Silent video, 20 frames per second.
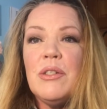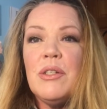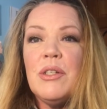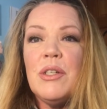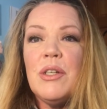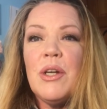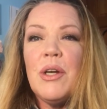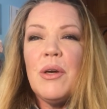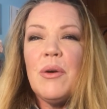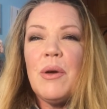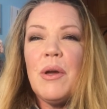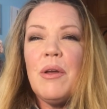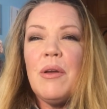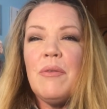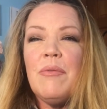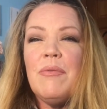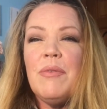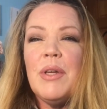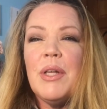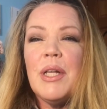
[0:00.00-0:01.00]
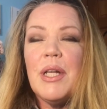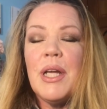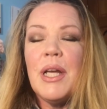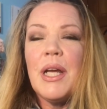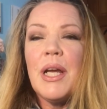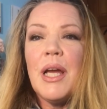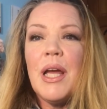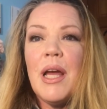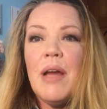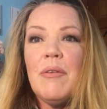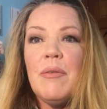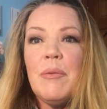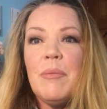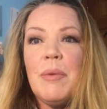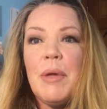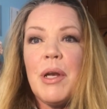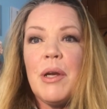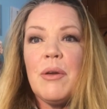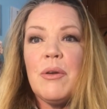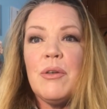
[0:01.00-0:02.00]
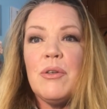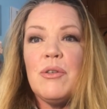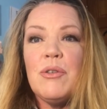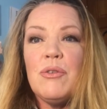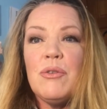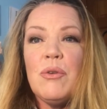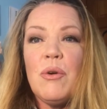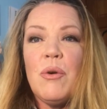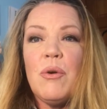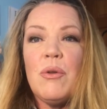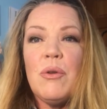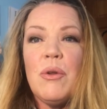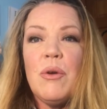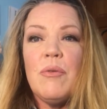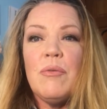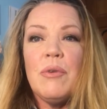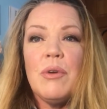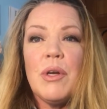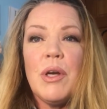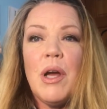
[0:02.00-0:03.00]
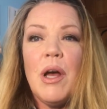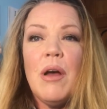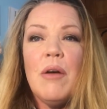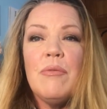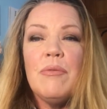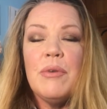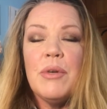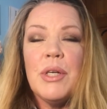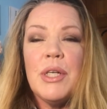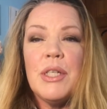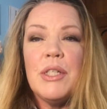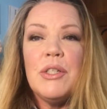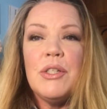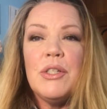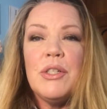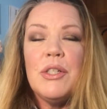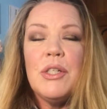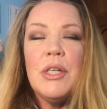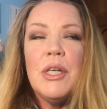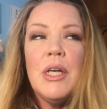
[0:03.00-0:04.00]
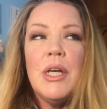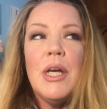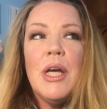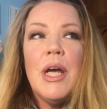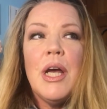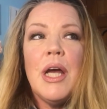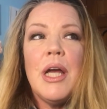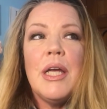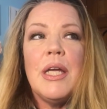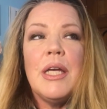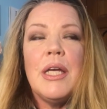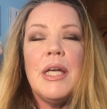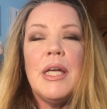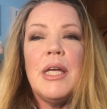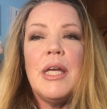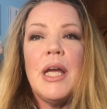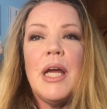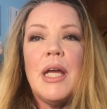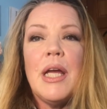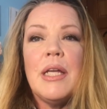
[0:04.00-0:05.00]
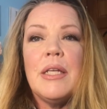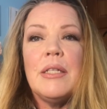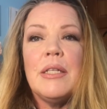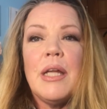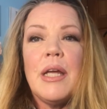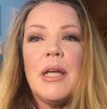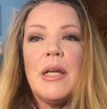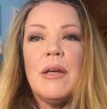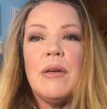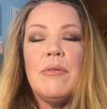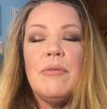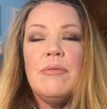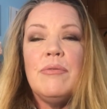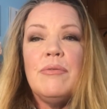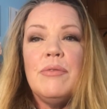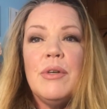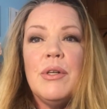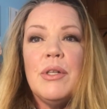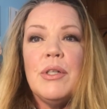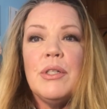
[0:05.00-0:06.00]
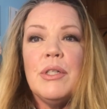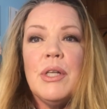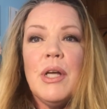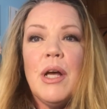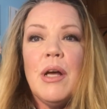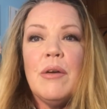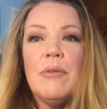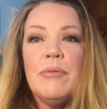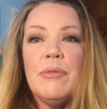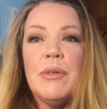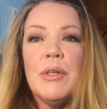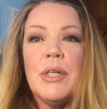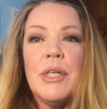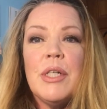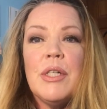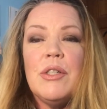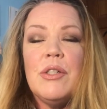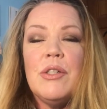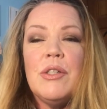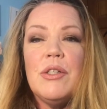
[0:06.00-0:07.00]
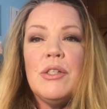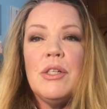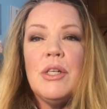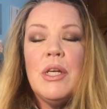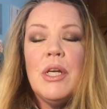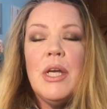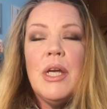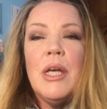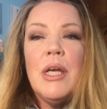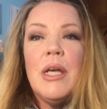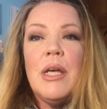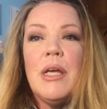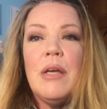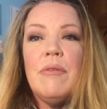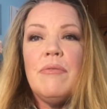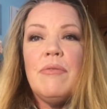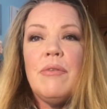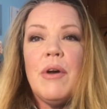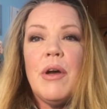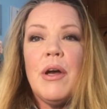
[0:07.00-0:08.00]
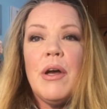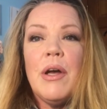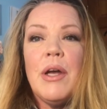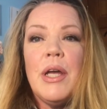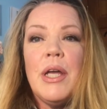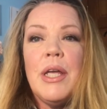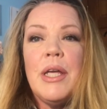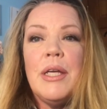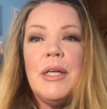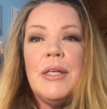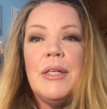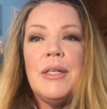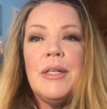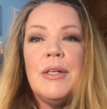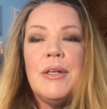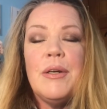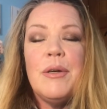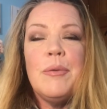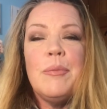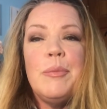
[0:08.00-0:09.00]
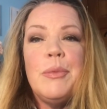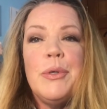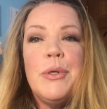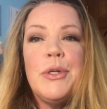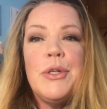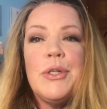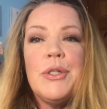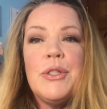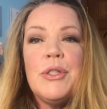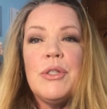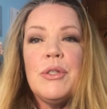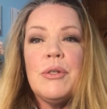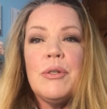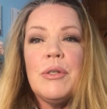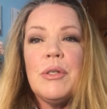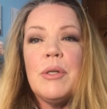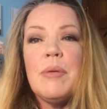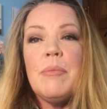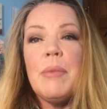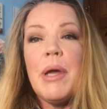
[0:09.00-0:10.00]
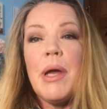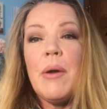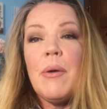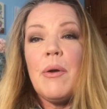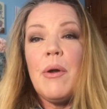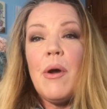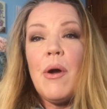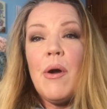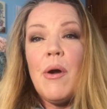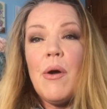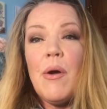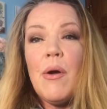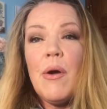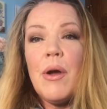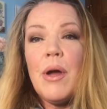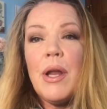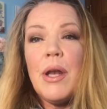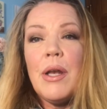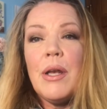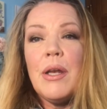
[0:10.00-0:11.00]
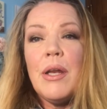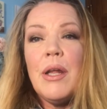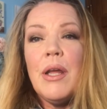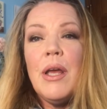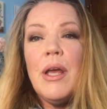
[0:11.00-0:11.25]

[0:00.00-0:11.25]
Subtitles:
I feel like I have a better control over coverage. I can get like a full coverage if I, put a certain amount on.